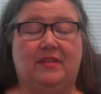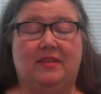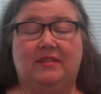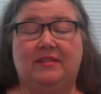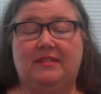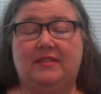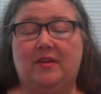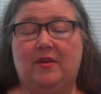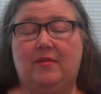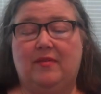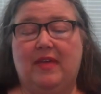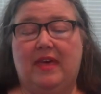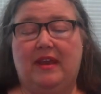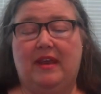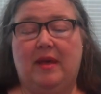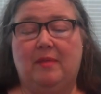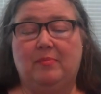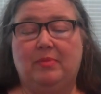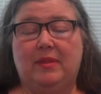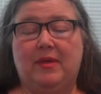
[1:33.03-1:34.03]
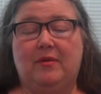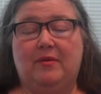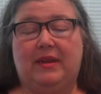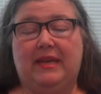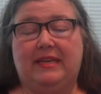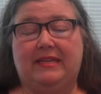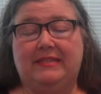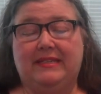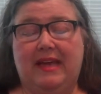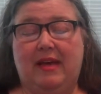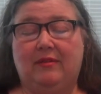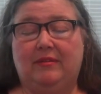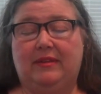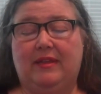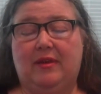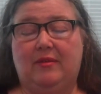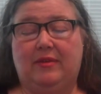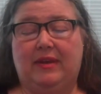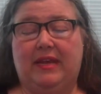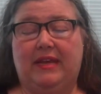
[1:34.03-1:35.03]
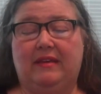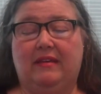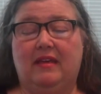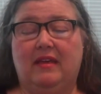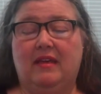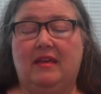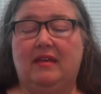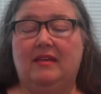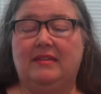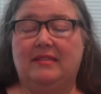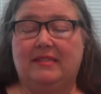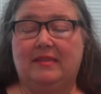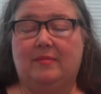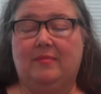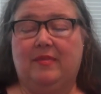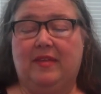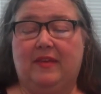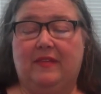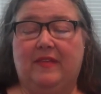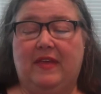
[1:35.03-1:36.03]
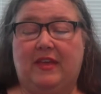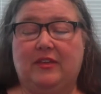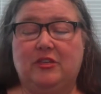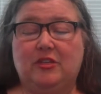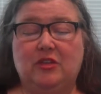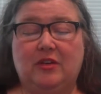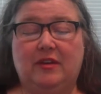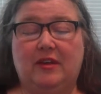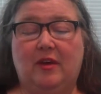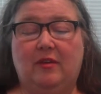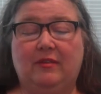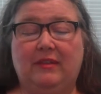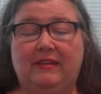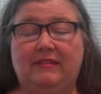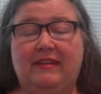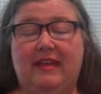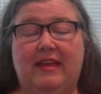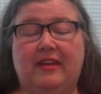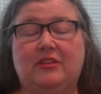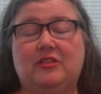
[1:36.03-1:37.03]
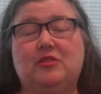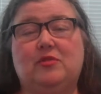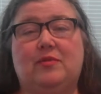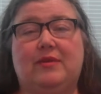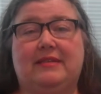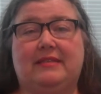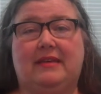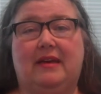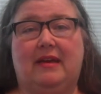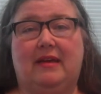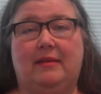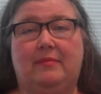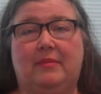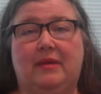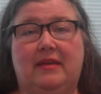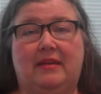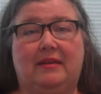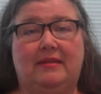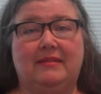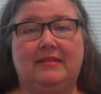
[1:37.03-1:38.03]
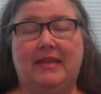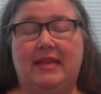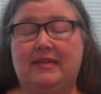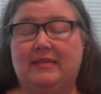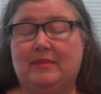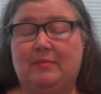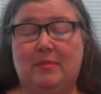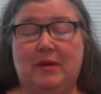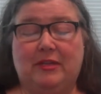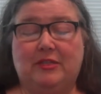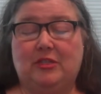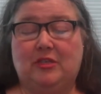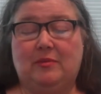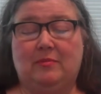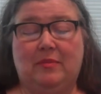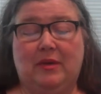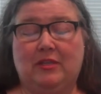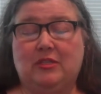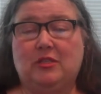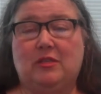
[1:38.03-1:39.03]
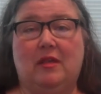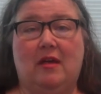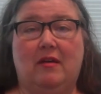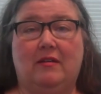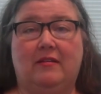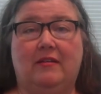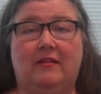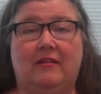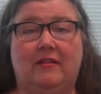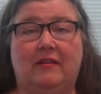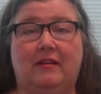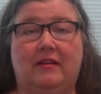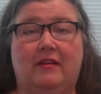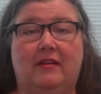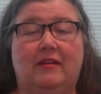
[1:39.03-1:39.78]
so that uploading and downloading something that should only take a short time takes much, much longer.